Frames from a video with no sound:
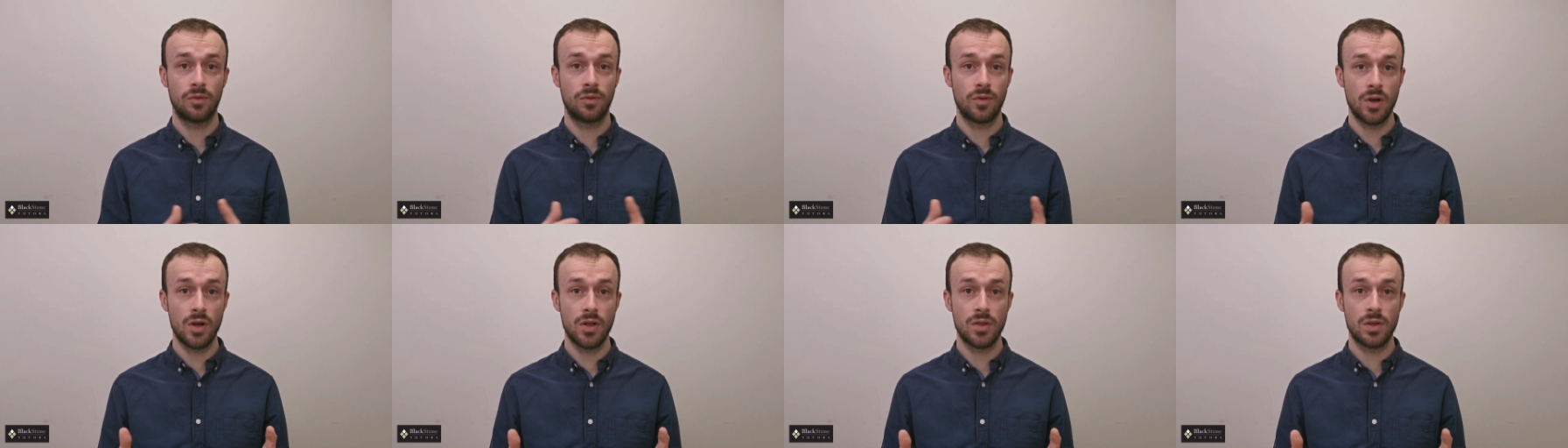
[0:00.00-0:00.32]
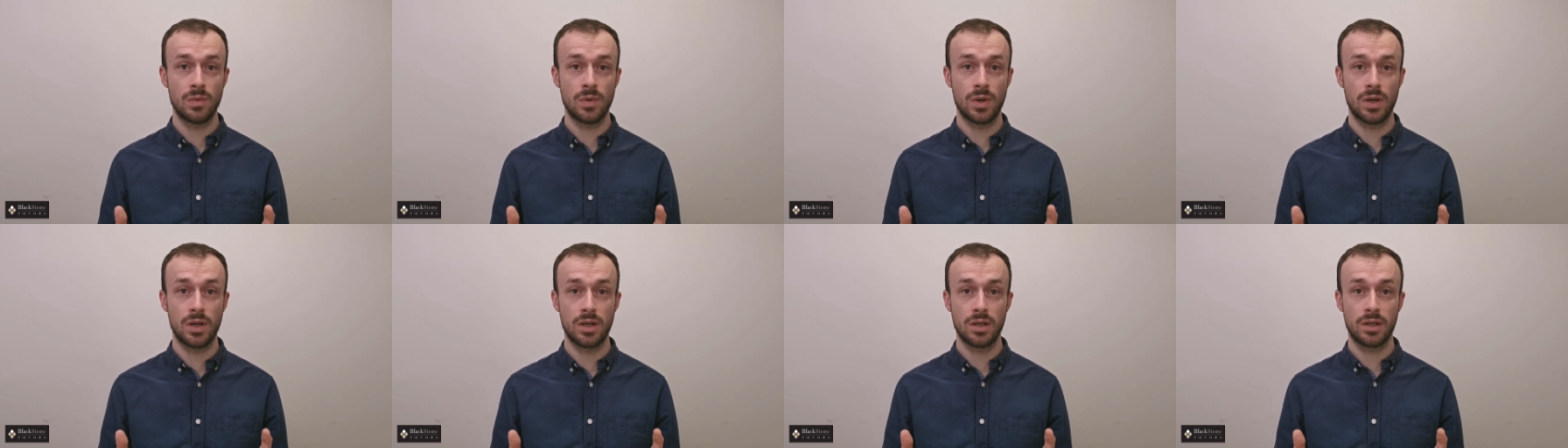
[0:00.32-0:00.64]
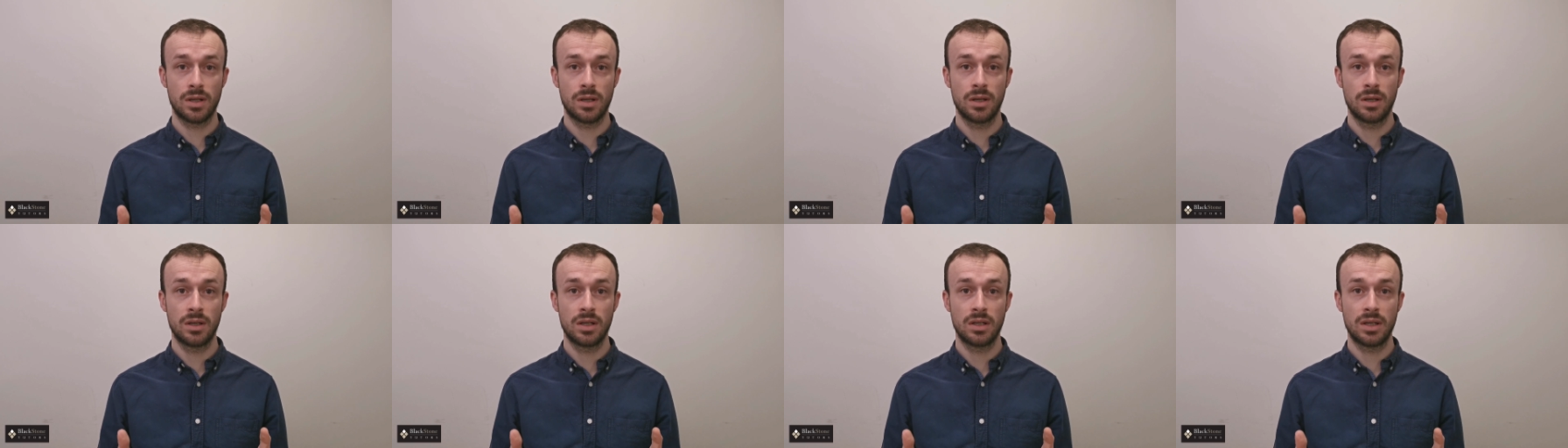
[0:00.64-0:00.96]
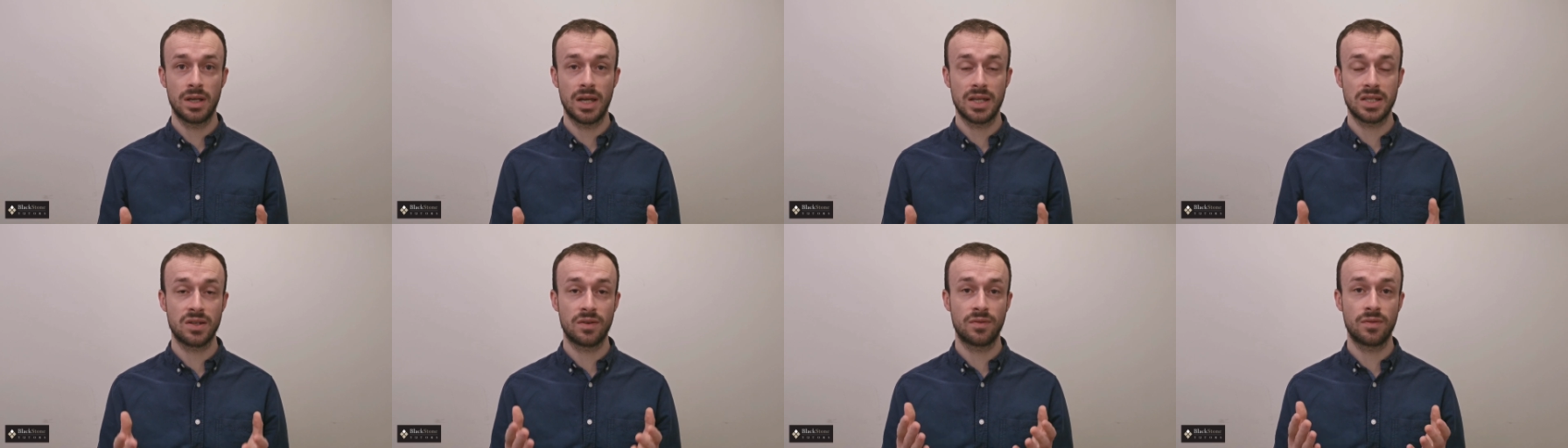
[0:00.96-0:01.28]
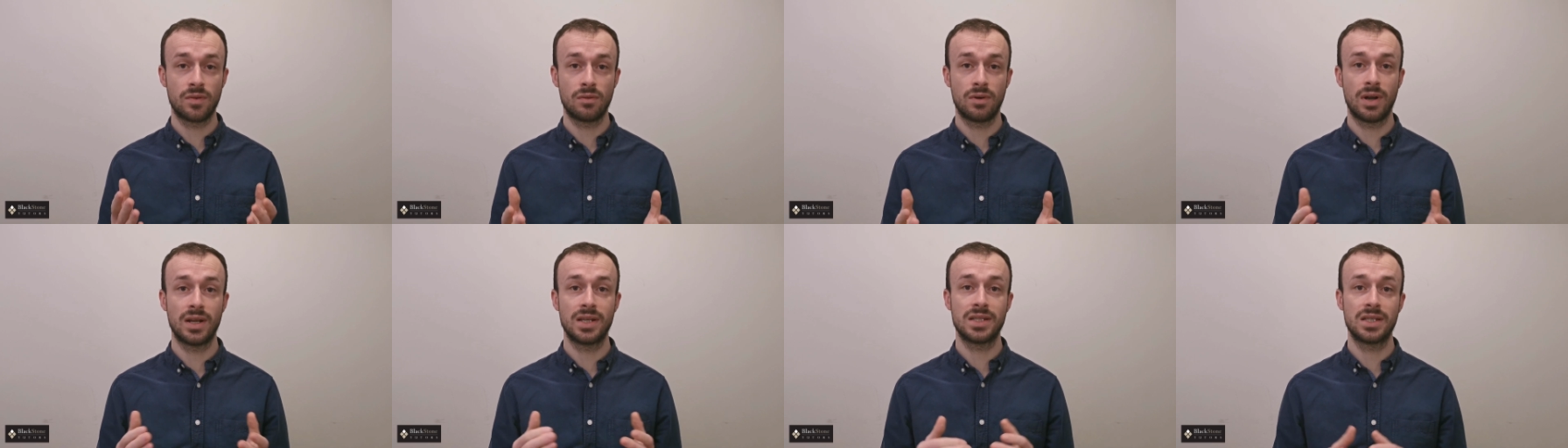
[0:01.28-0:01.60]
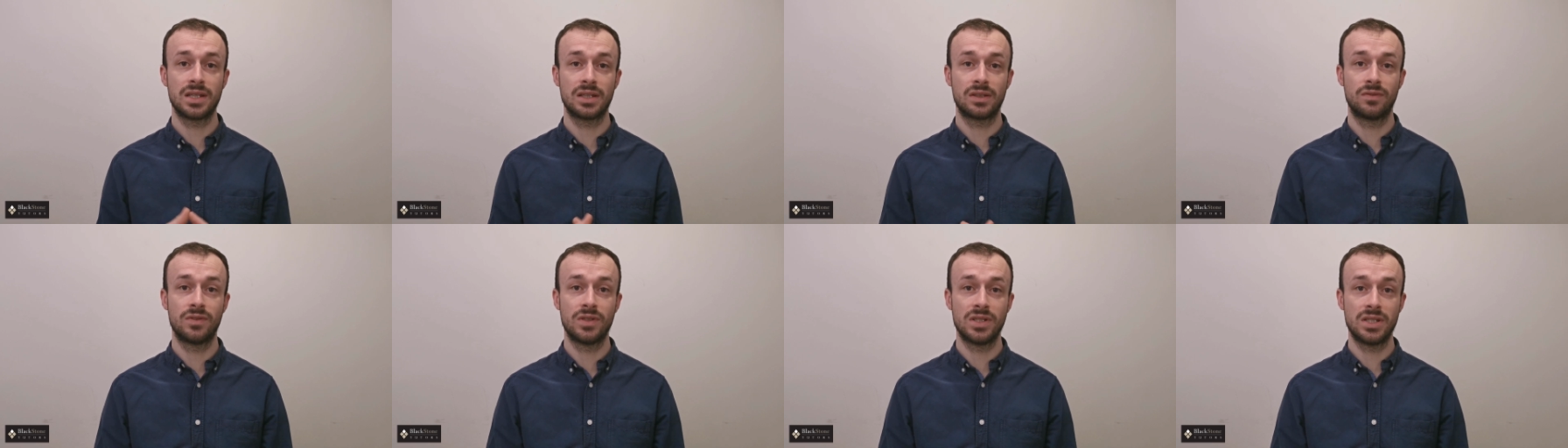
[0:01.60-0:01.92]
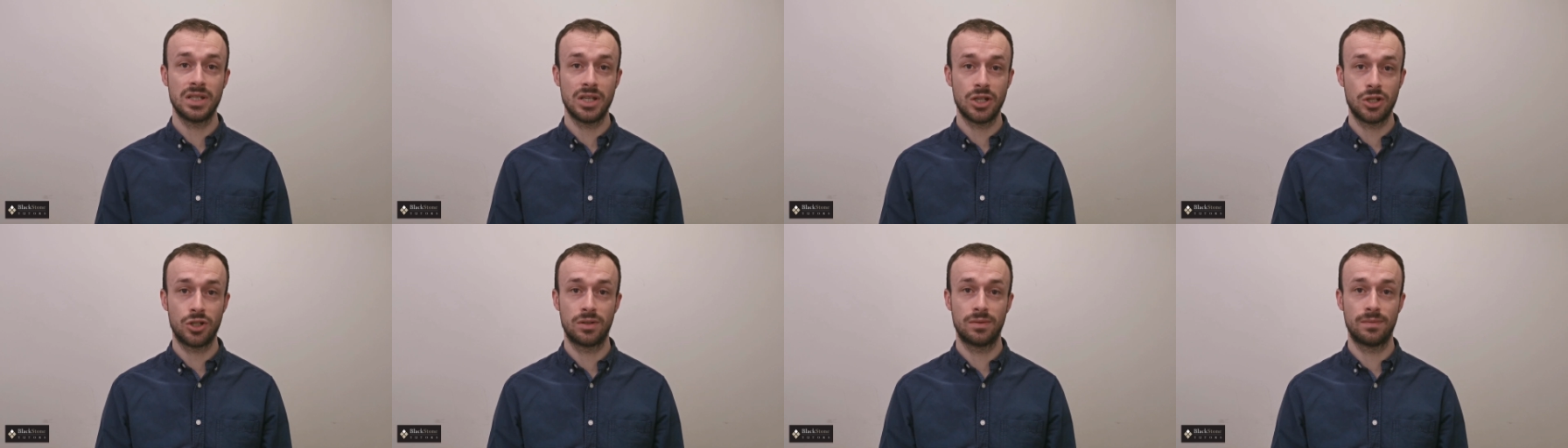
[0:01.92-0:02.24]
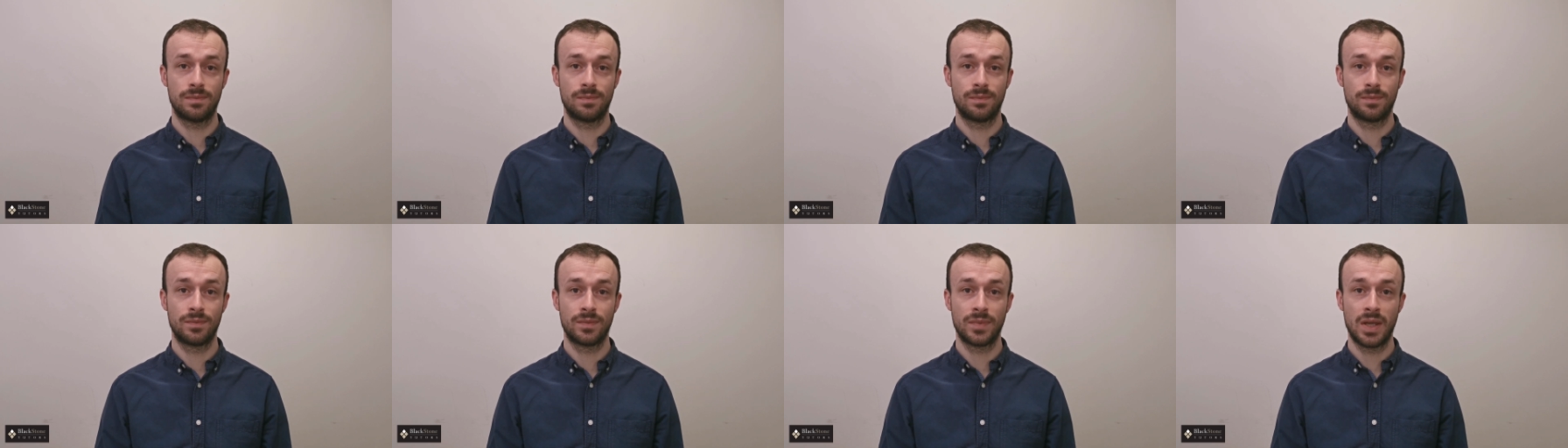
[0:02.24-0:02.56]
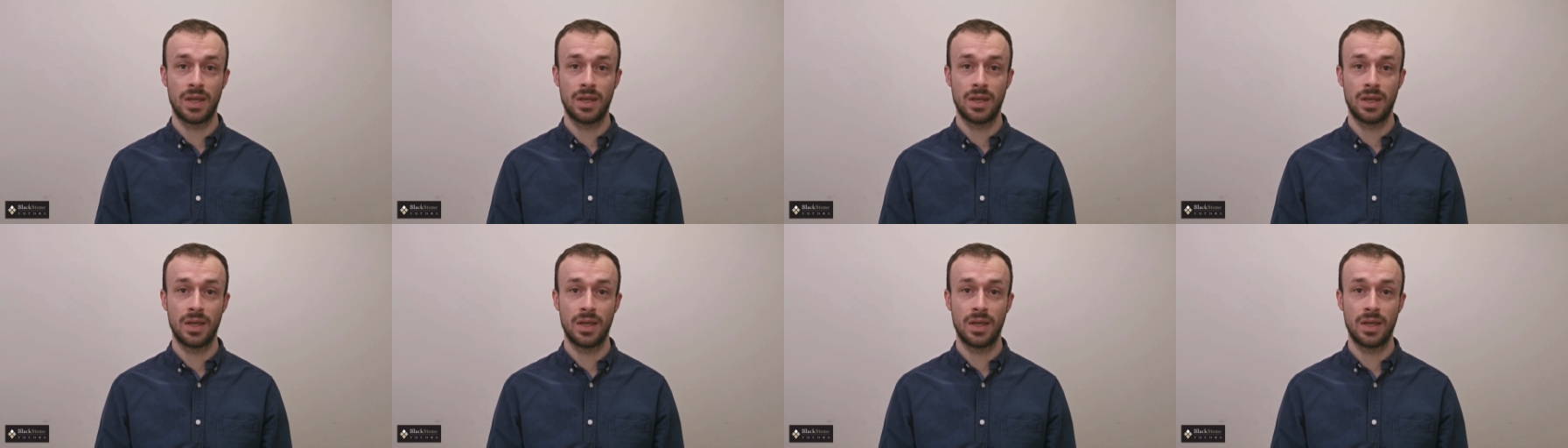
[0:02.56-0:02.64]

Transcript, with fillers: further work as a forensic physician,